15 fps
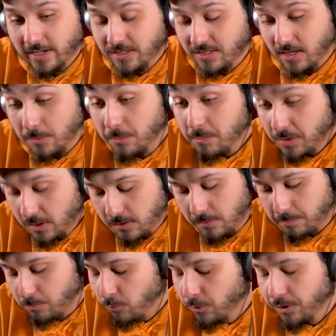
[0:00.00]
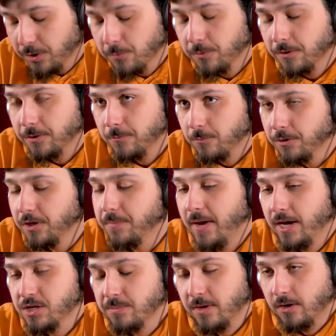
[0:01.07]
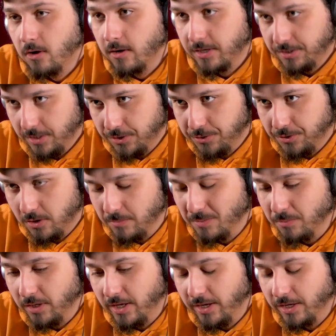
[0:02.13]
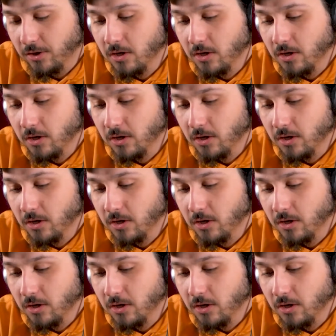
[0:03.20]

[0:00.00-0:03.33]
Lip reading: I said, I'm really, really, really passionate about architecture and urban planning.